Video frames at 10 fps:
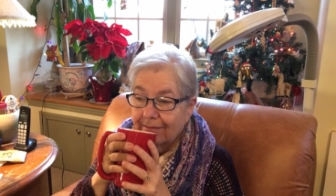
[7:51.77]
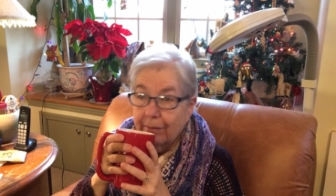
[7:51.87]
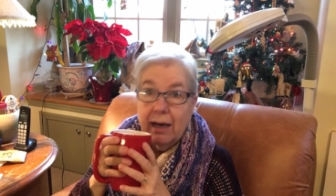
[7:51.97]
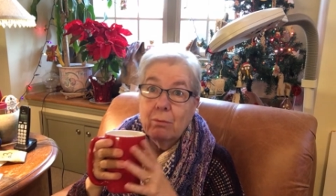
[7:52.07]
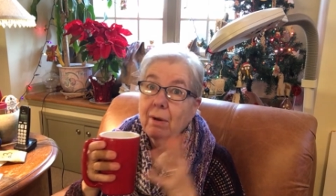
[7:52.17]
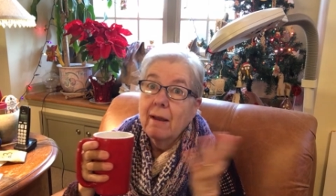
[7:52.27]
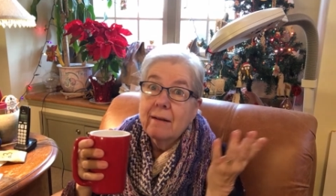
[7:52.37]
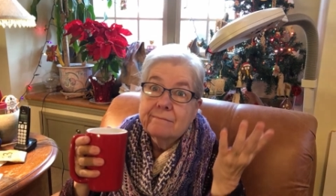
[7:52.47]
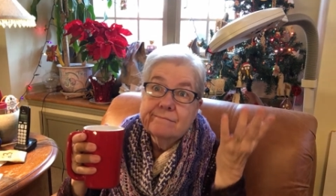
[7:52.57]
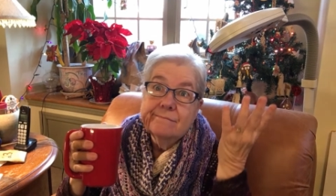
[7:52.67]
But I
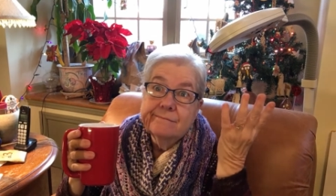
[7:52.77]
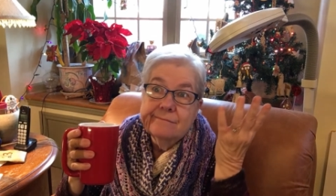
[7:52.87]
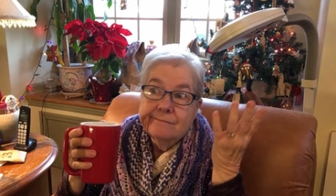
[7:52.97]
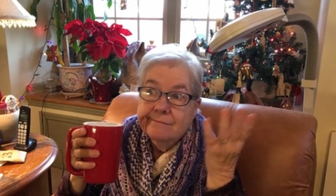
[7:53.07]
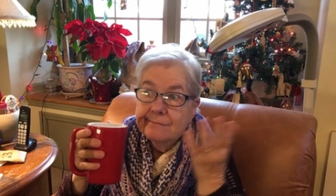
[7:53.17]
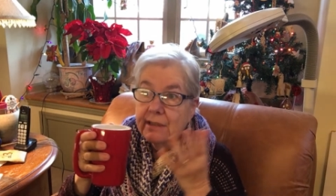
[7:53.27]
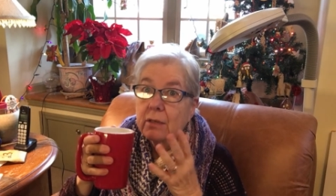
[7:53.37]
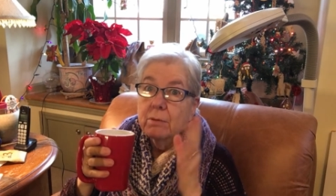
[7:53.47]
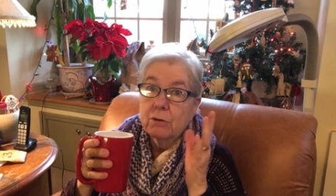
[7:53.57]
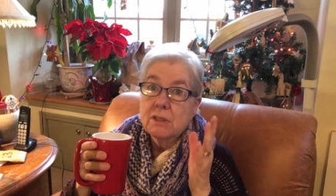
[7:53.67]
went.
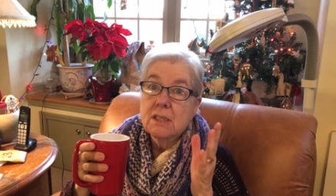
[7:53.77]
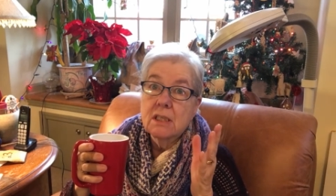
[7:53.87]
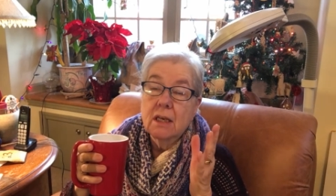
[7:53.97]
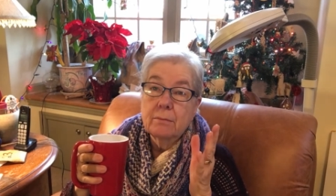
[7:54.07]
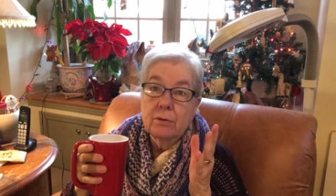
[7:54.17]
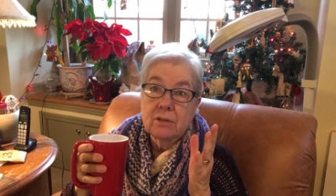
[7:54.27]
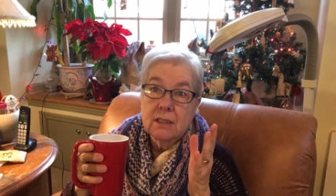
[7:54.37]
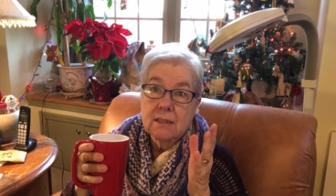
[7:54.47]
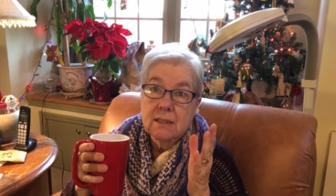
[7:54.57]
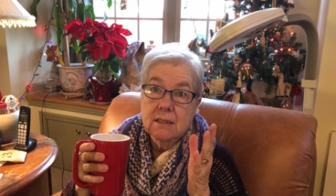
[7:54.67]
But Christy and I both
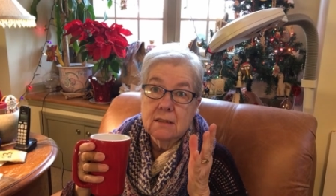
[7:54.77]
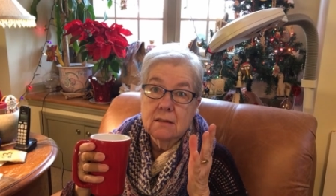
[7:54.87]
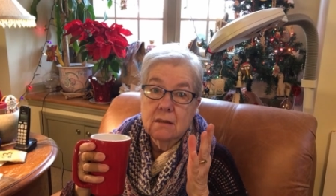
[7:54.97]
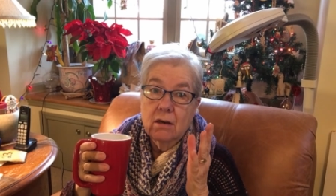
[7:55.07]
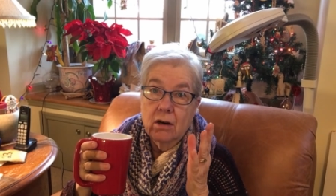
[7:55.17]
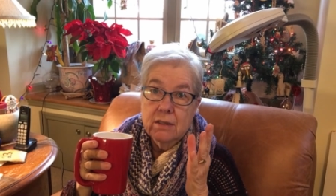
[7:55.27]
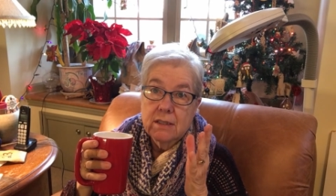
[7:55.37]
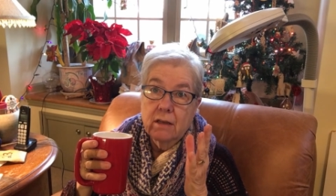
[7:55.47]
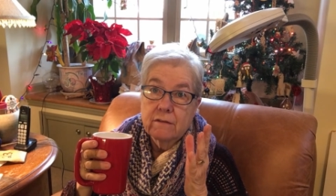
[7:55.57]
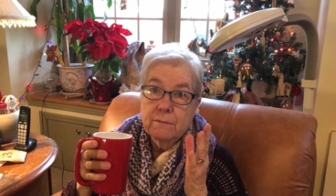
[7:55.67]
tested
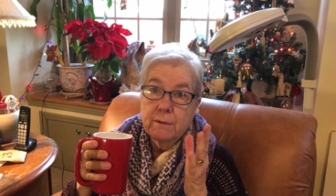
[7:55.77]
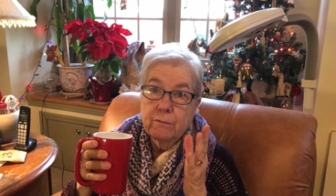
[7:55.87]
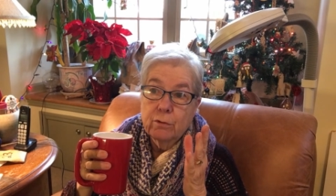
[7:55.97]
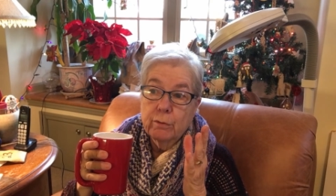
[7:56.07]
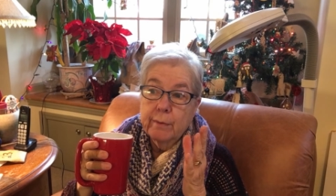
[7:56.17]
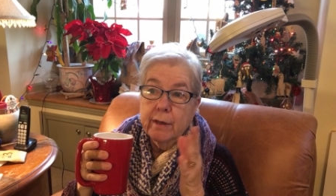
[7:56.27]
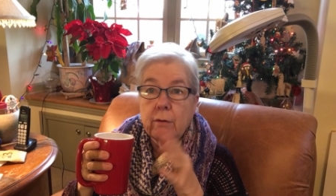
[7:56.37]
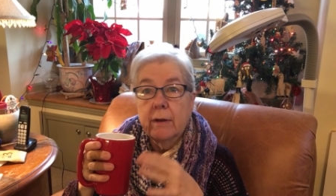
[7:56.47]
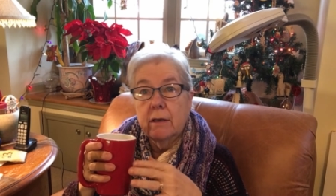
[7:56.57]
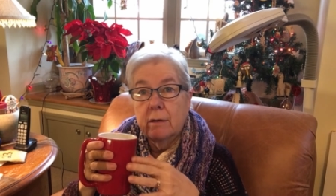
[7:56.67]
ourselves before we went.
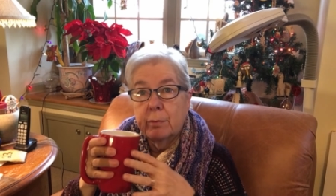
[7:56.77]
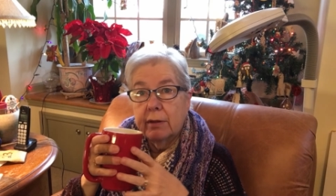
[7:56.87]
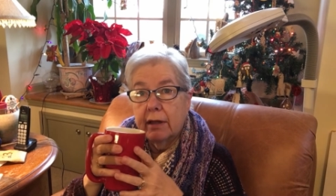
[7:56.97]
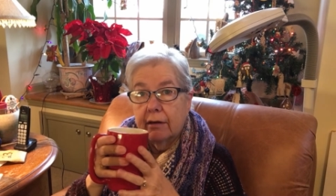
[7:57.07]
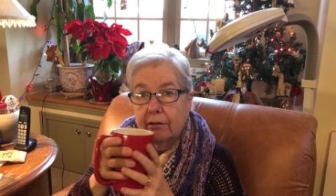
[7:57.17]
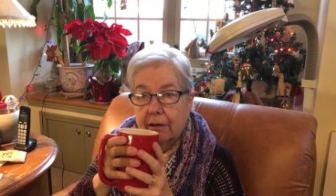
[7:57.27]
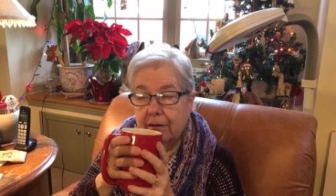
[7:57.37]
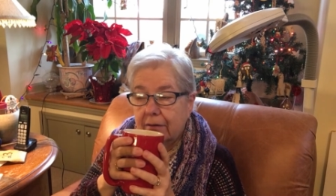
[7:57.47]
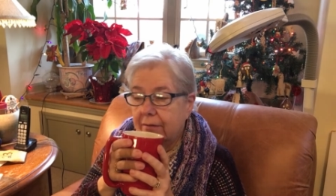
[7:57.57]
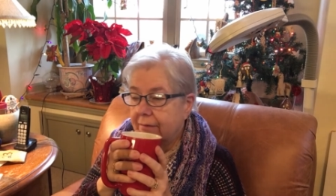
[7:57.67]
Oh, I could have put that
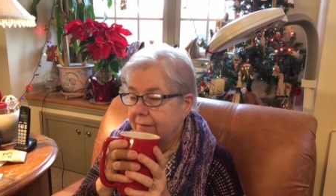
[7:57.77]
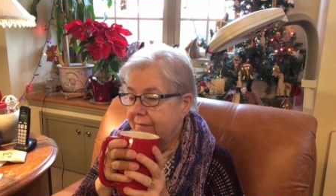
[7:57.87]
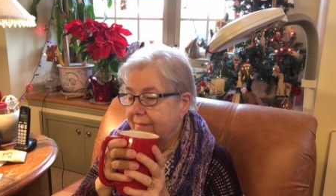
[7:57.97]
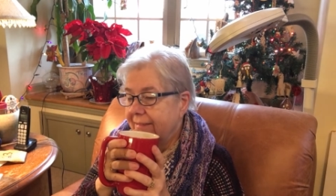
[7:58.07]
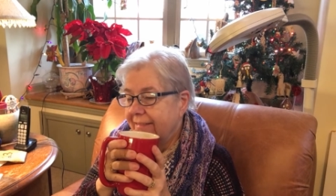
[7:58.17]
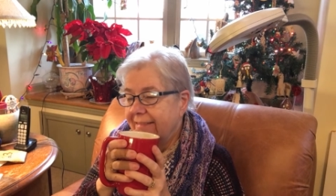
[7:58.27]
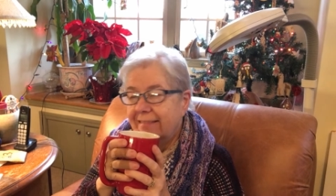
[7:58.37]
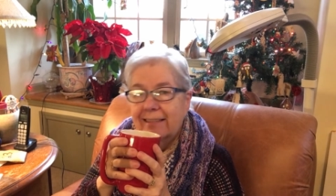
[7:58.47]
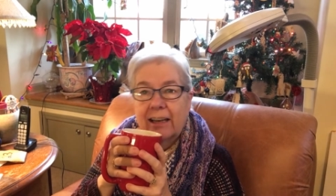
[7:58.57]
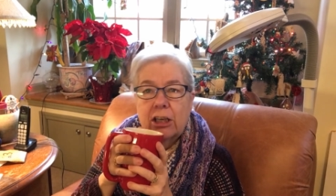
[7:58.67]
on. Huh?
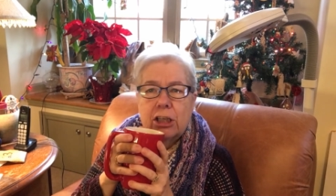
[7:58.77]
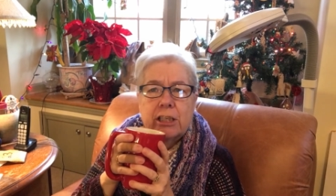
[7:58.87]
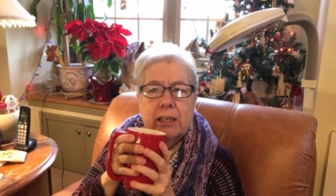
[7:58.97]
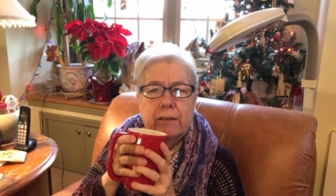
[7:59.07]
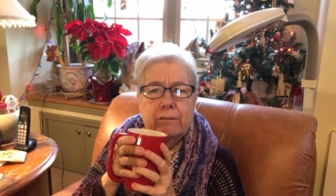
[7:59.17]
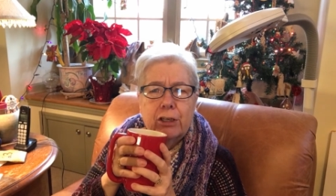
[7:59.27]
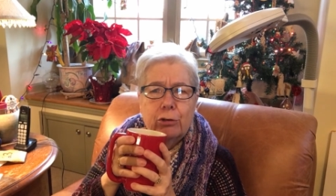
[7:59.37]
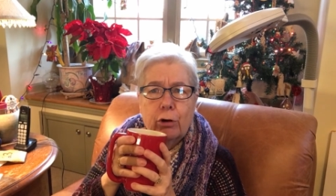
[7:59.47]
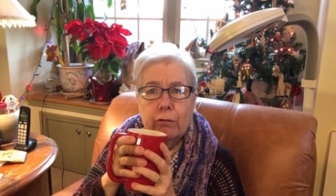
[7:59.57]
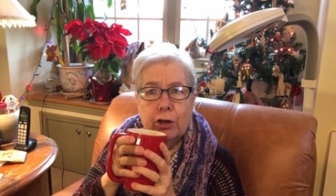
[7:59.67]
Could have taken a
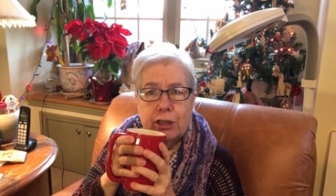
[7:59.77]
video of our